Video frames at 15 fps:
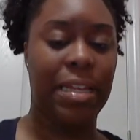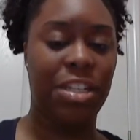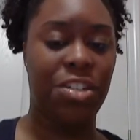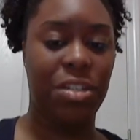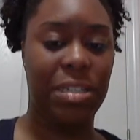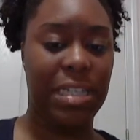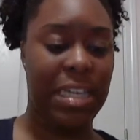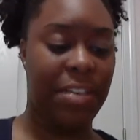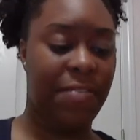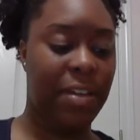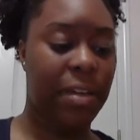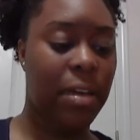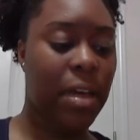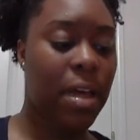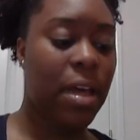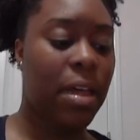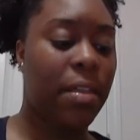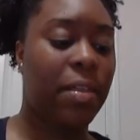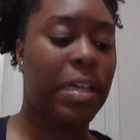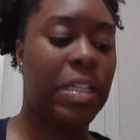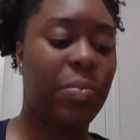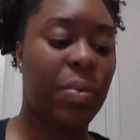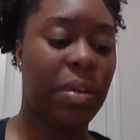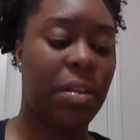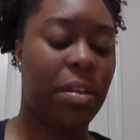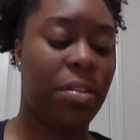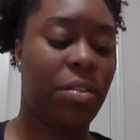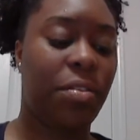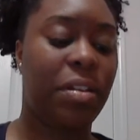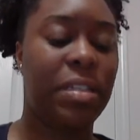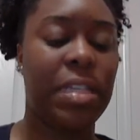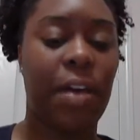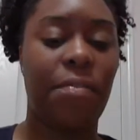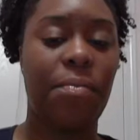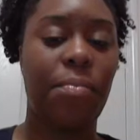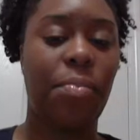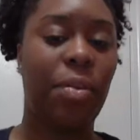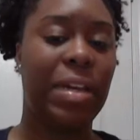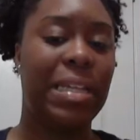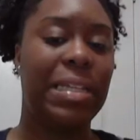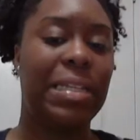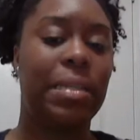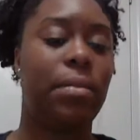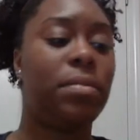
inches even. This week they're 37 and